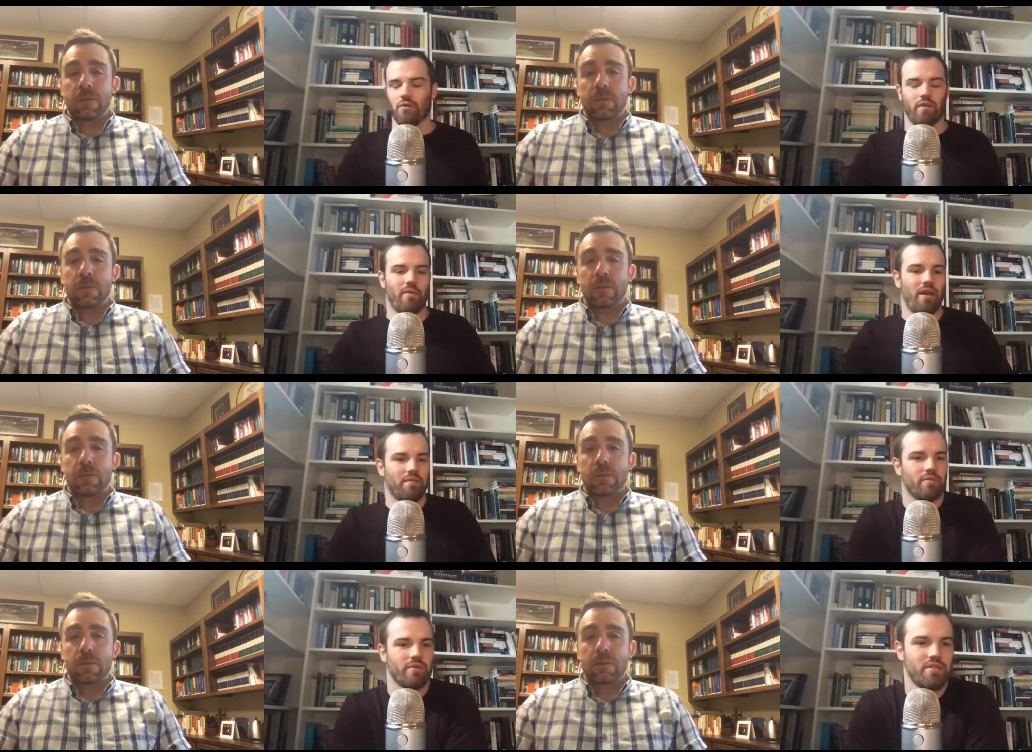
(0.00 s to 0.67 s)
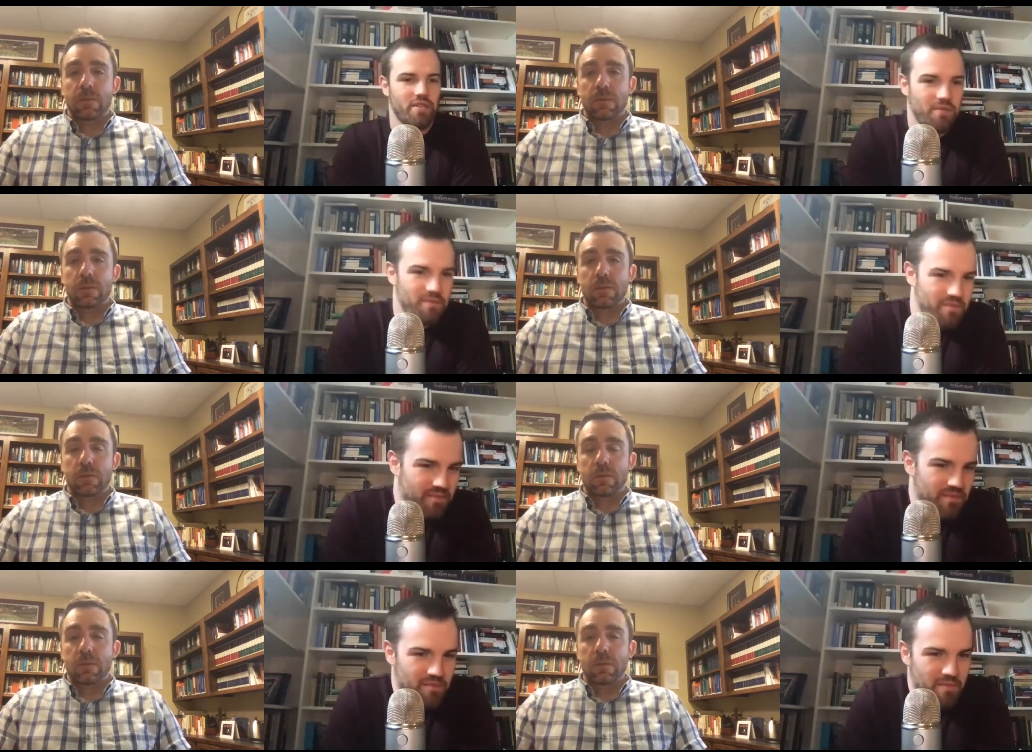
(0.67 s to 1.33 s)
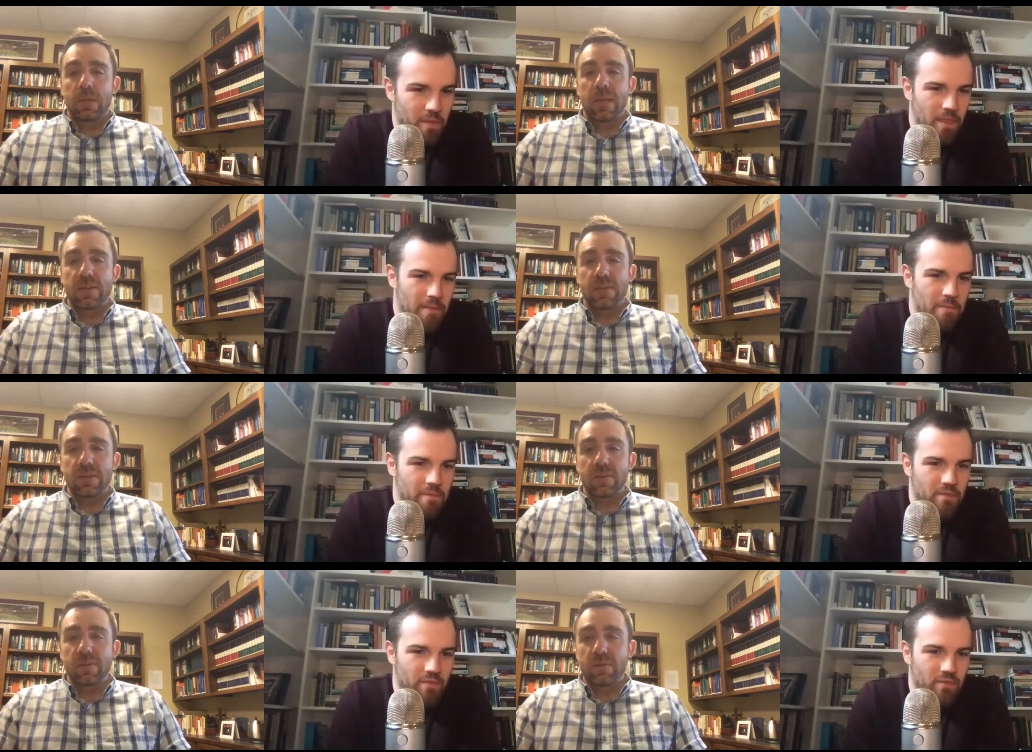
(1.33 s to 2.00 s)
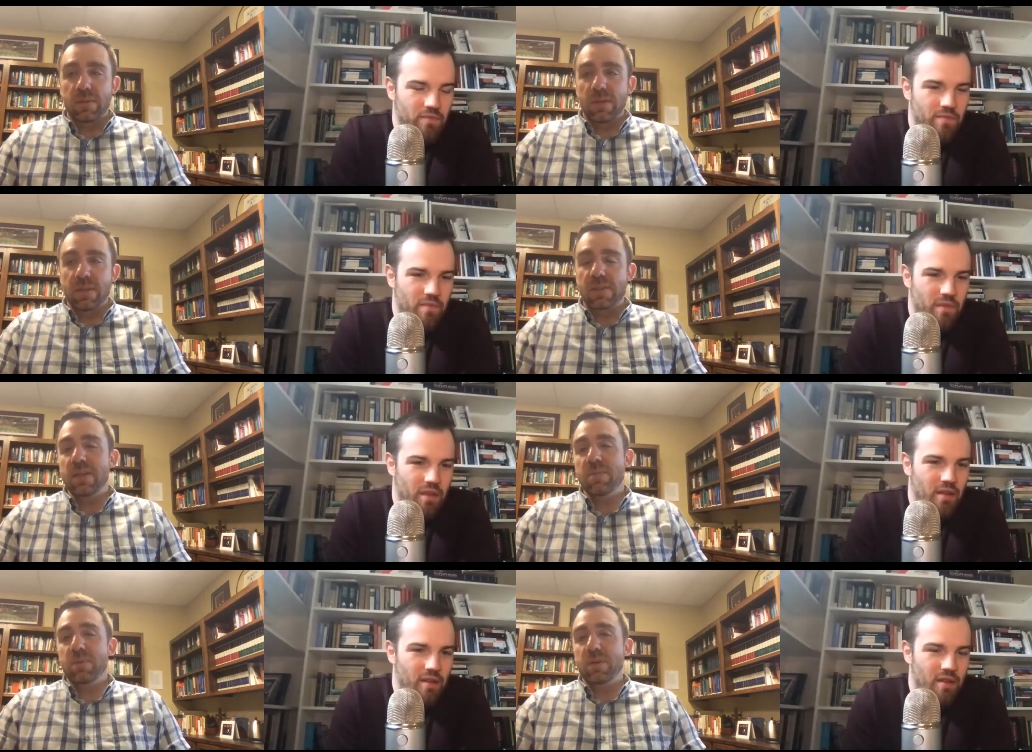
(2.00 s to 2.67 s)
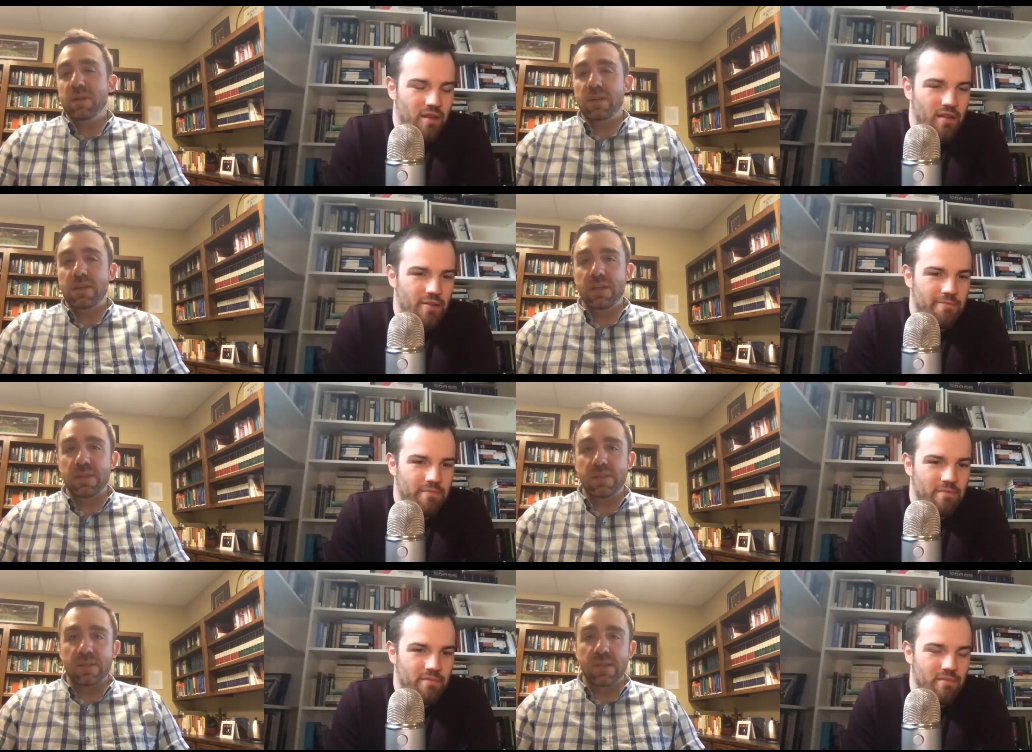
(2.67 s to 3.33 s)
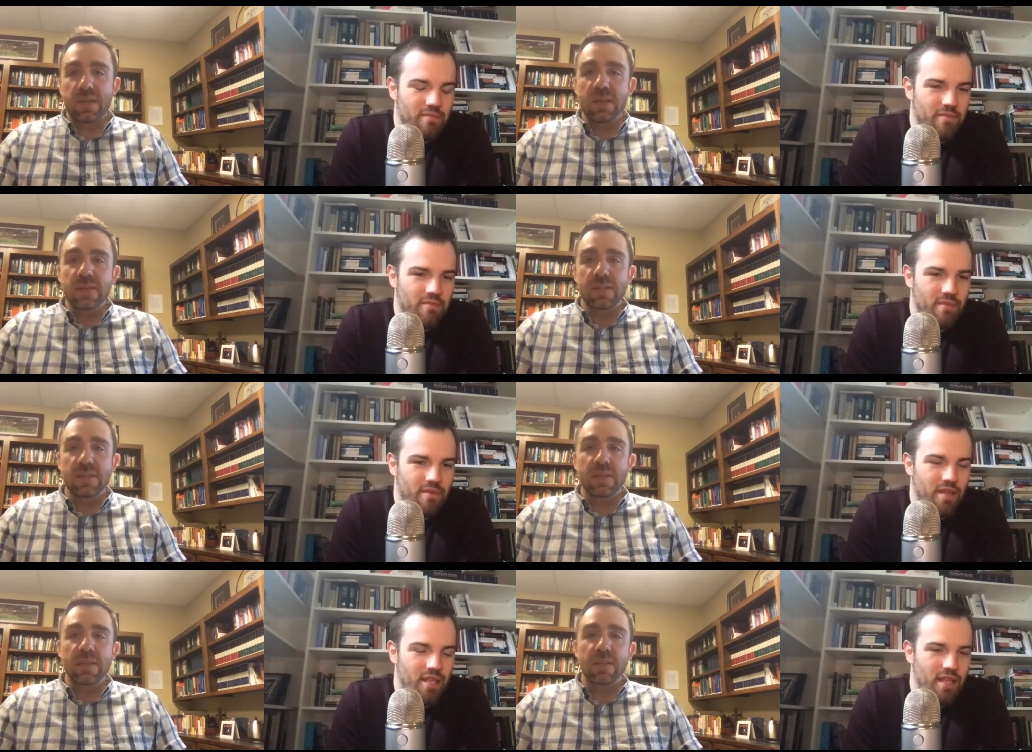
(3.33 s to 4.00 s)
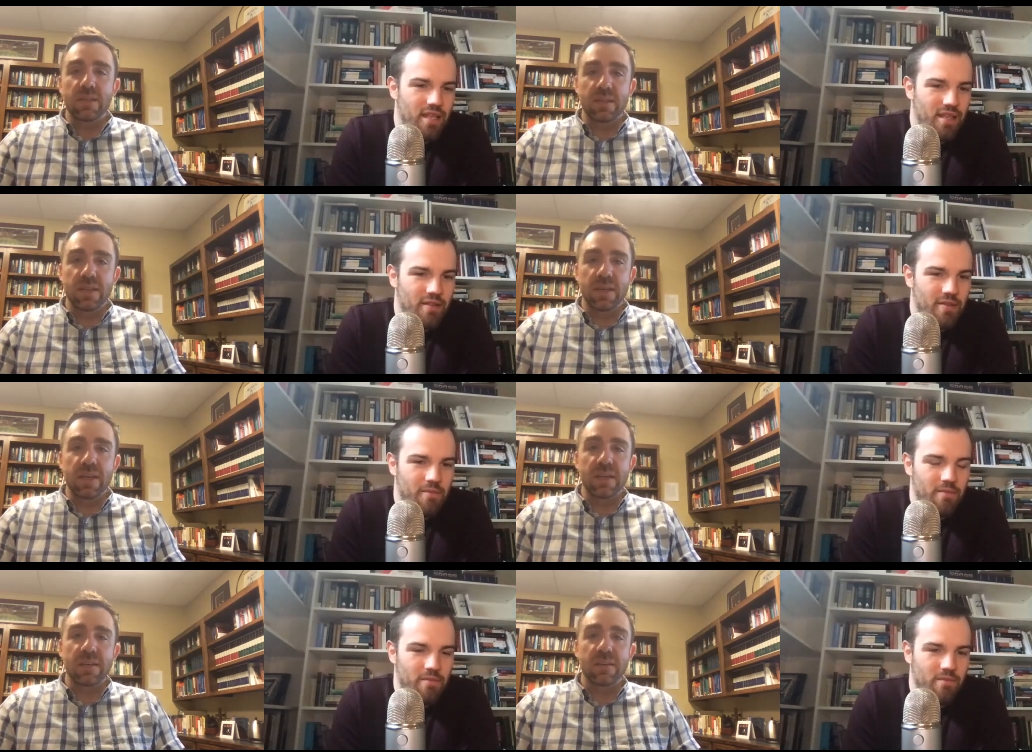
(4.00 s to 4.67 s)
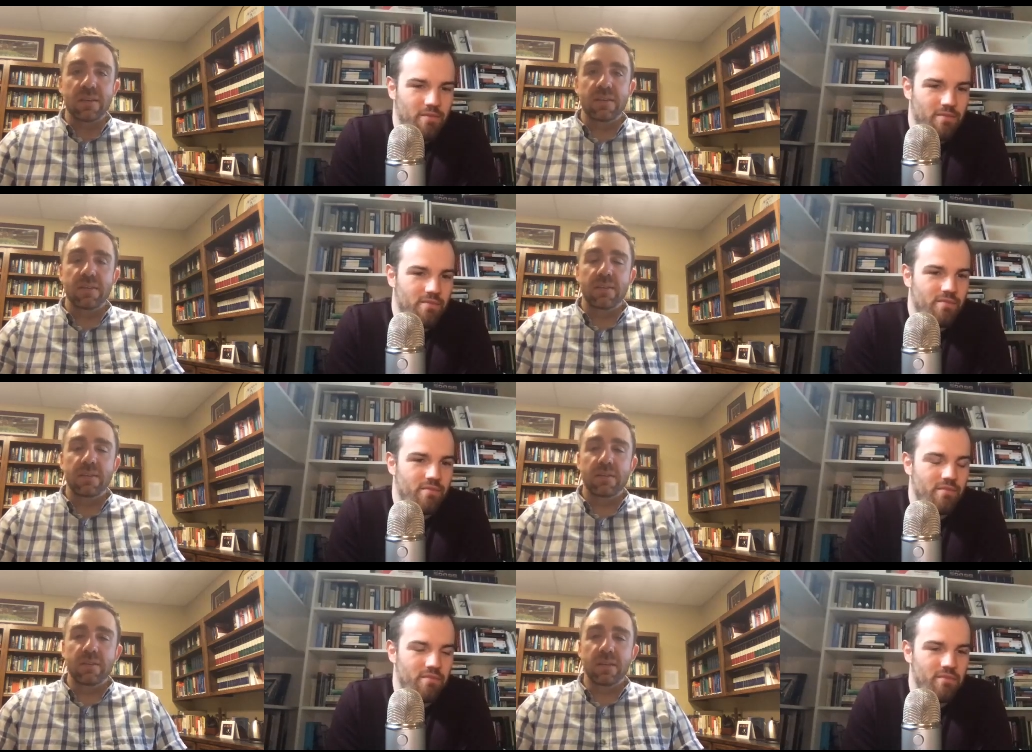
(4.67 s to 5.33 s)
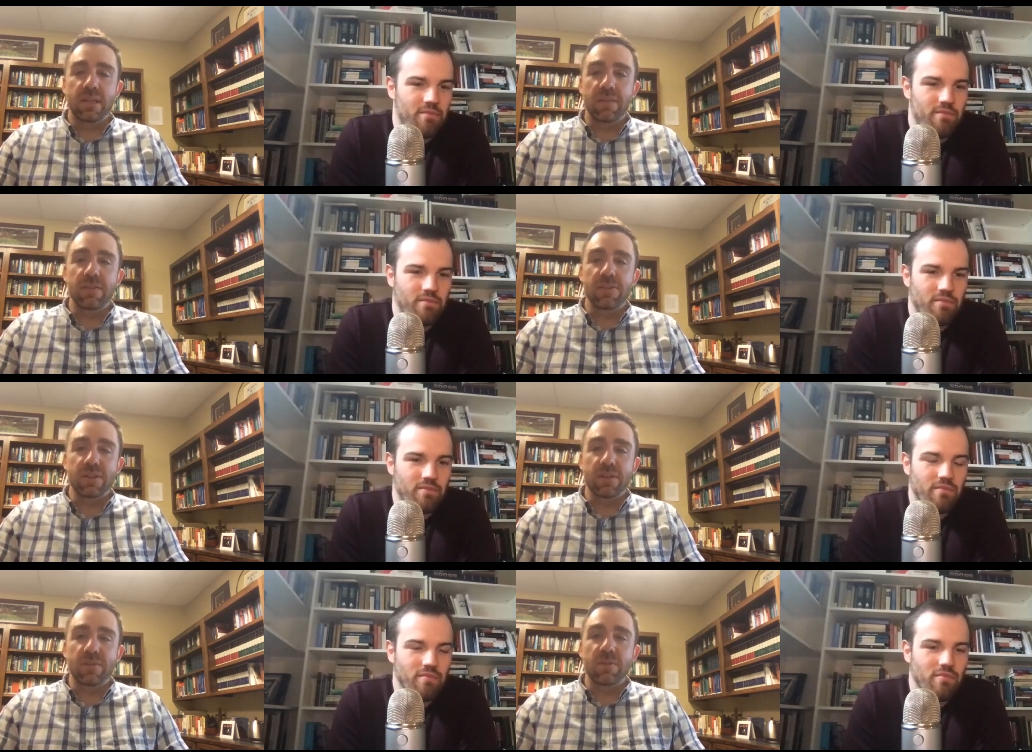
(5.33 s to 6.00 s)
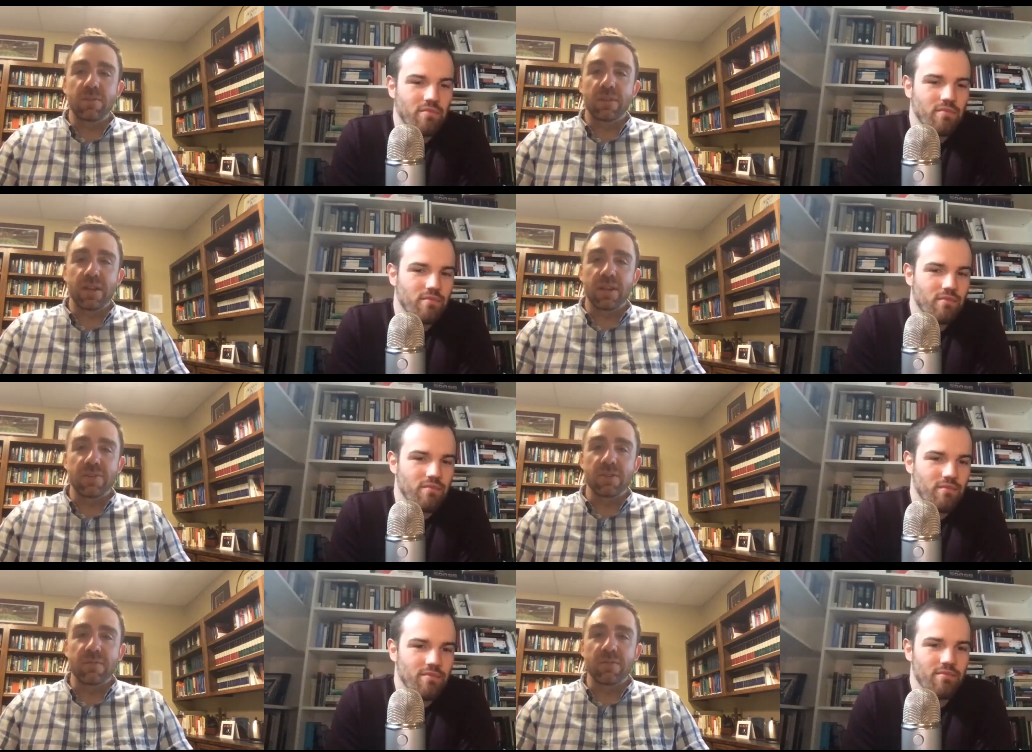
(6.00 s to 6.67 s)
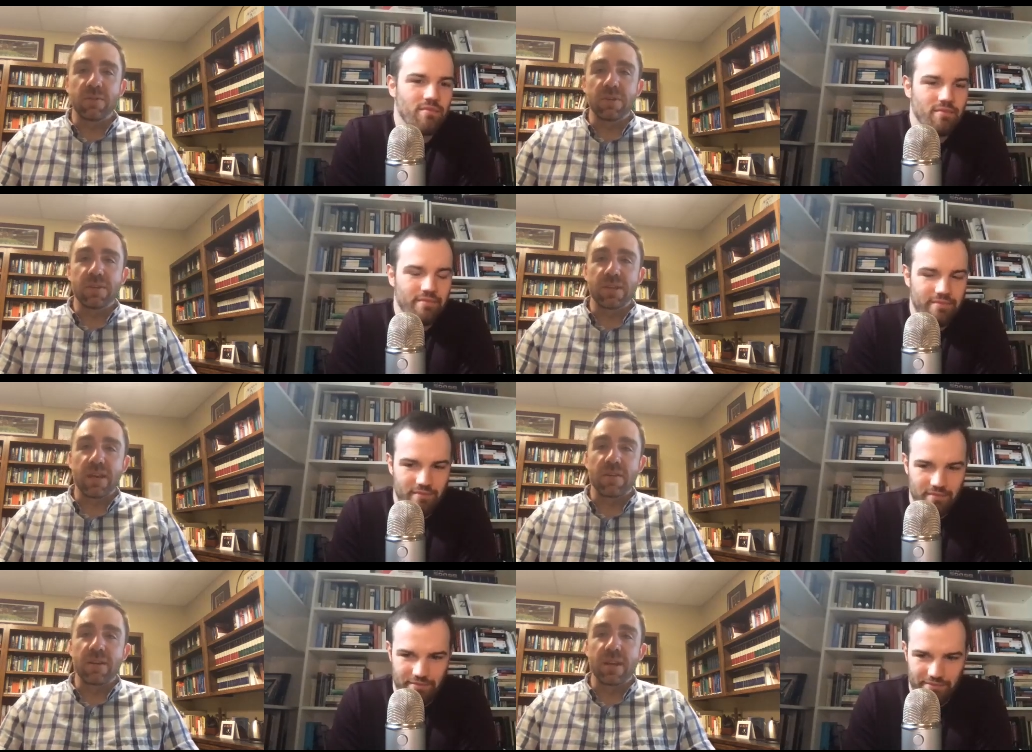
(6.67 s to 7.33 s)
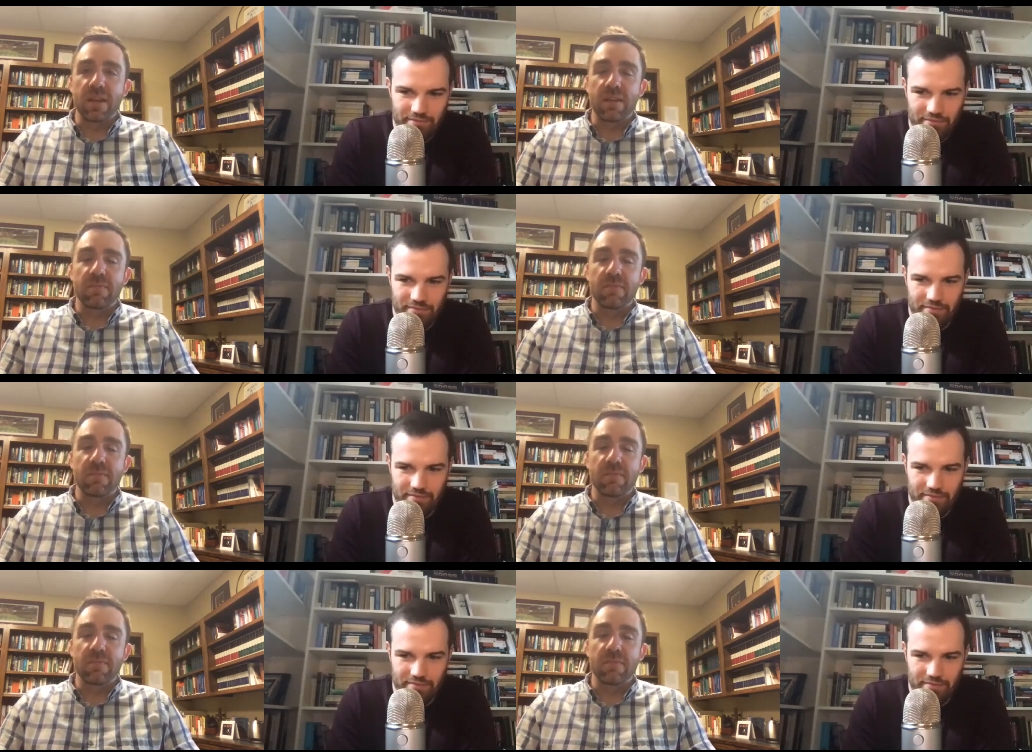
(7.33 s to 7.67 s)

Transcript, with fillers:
Speaker 1: them afterwards.
Speaker 2: Yeah. So the Descent book is He Descended to the Dead, an Evangelical Theology of Holy Saturday,